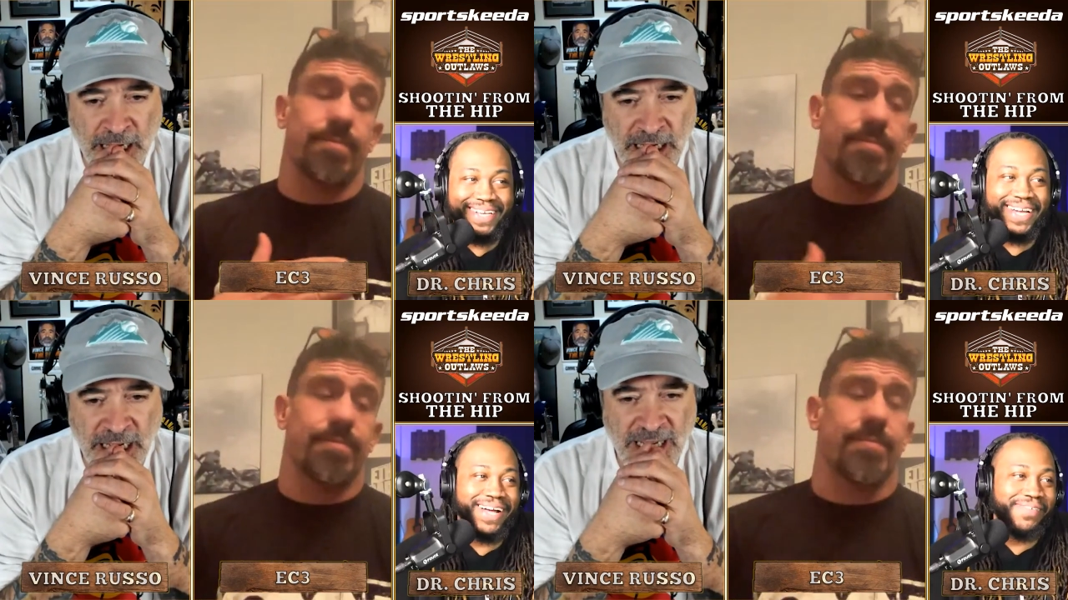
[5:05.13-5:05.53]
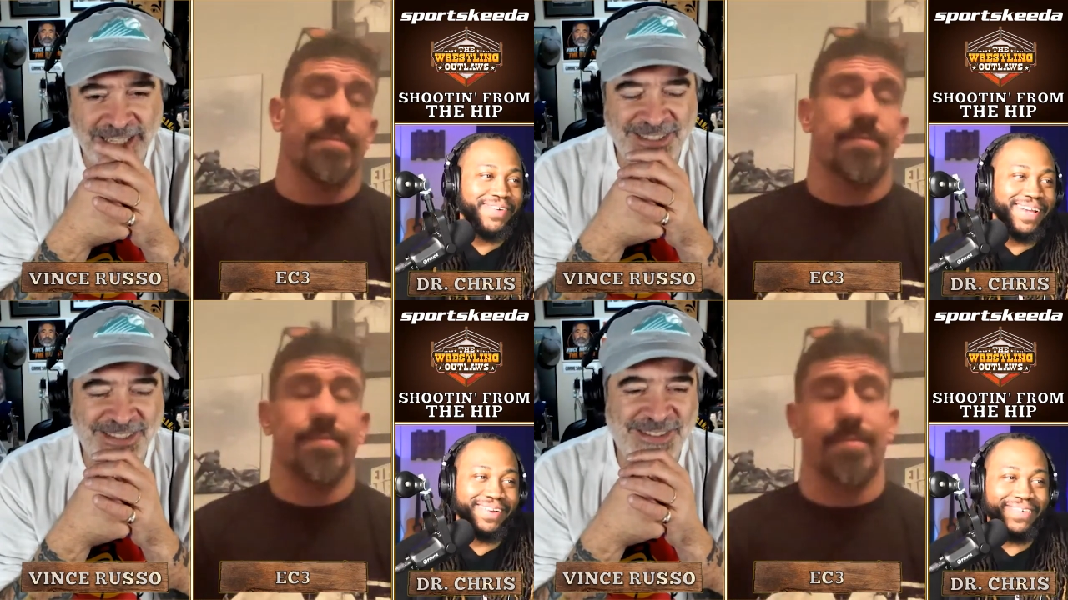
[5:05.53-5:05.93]
Speaker 1: I
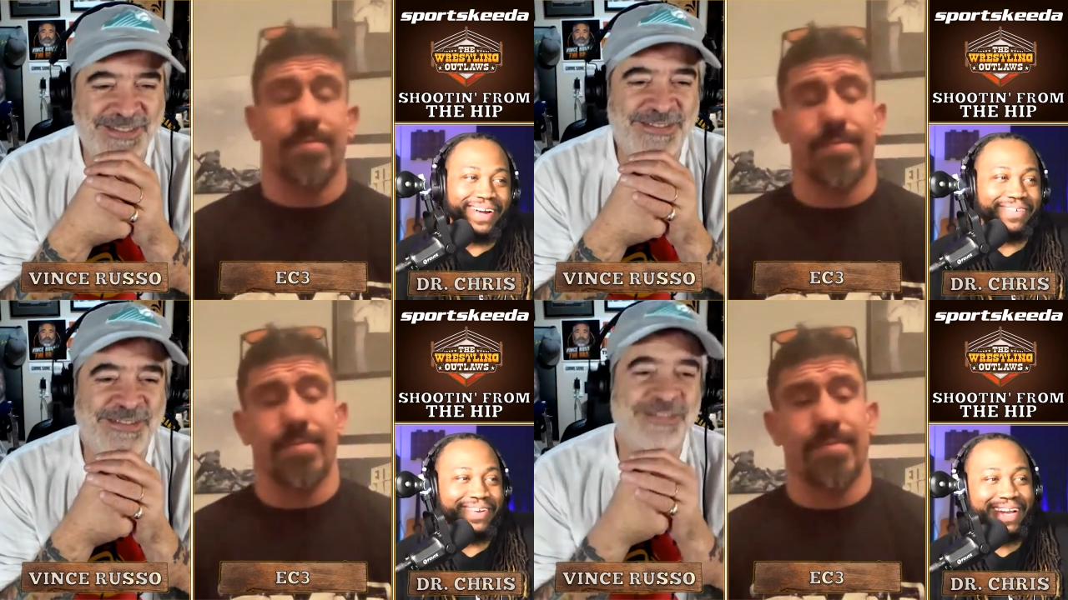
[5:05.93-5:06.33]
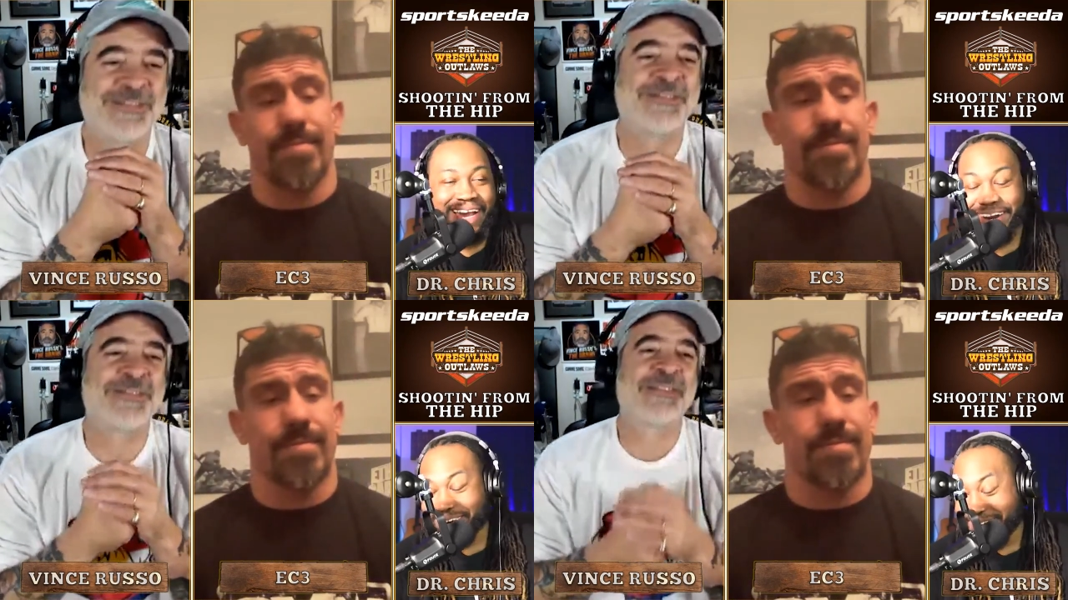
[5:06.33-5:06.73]
mean, what, I mean, I
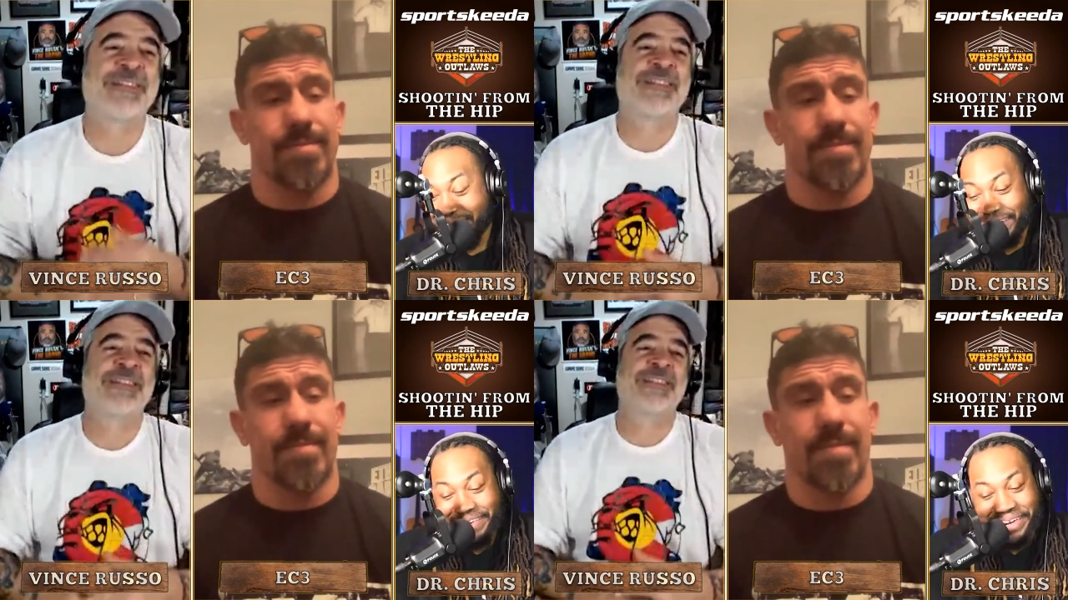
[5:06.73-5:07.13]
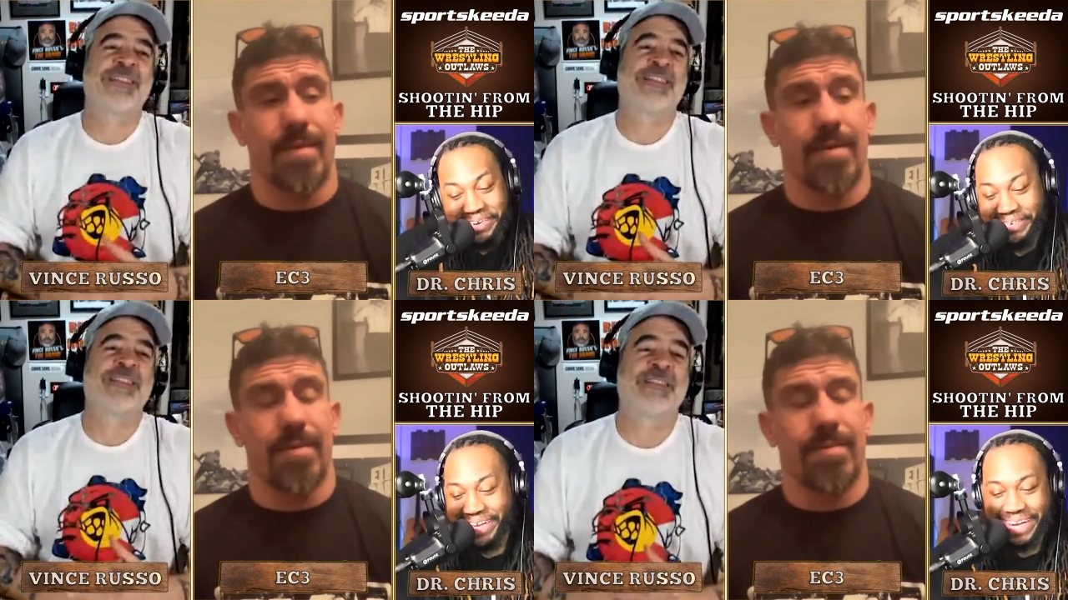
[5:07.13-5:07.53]
don't, I don't know, man.